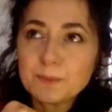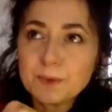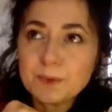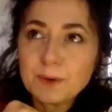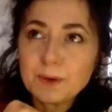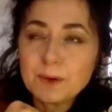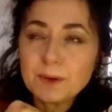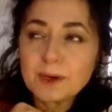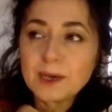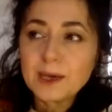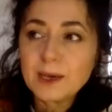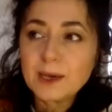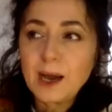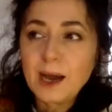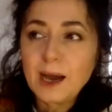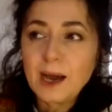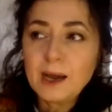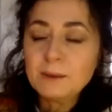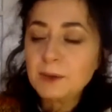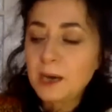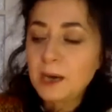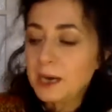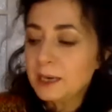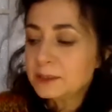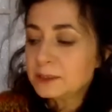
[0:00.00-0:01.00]
Okay,
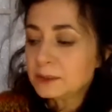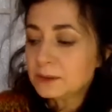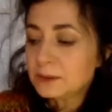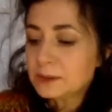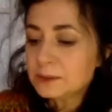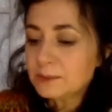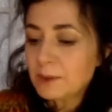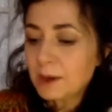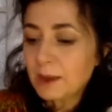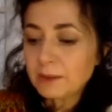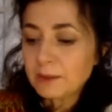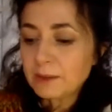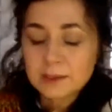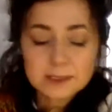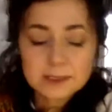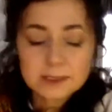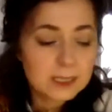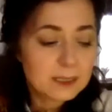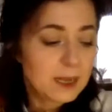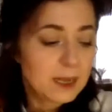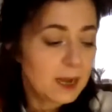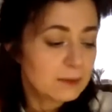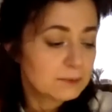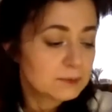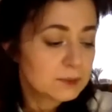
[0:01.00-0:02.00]
I told about this
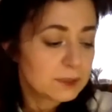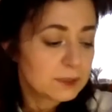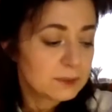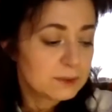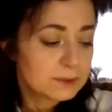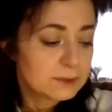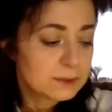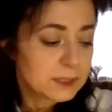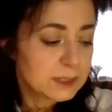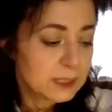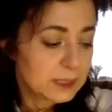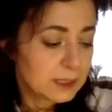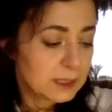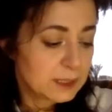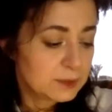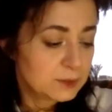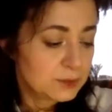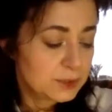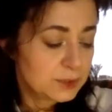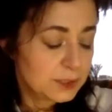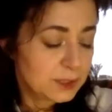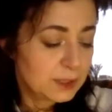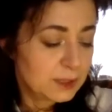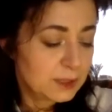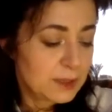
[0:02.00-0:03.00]
in How to Lose a
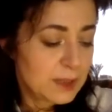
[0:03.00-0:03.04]
Country.